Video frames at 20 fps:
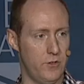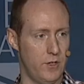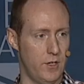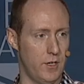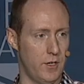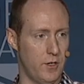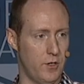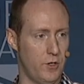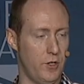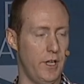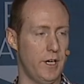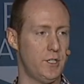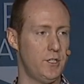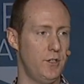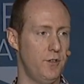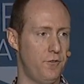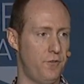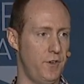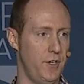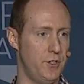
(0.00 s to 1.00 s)
a collection
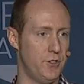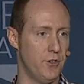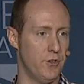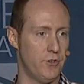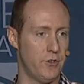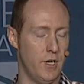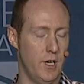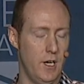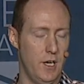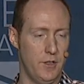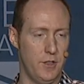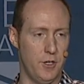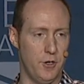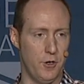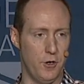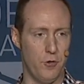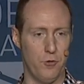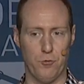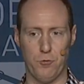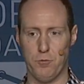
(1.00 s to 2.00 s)
of features
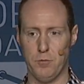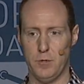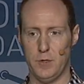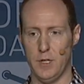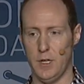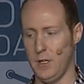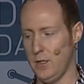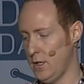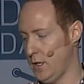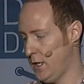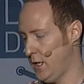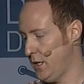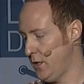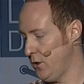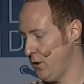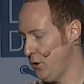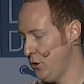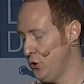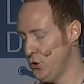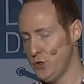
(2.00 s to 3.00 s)

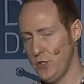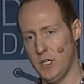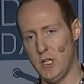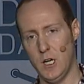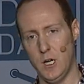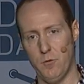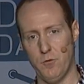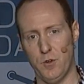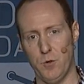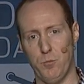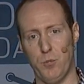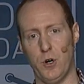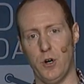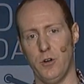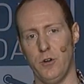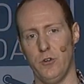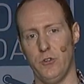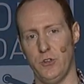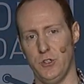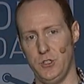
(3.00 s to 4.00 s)
that usually come from
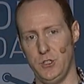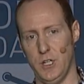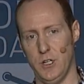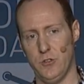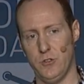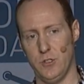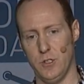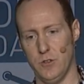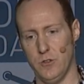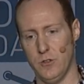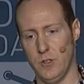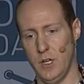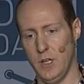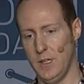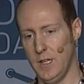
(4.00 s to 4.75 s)
partner suggestions. And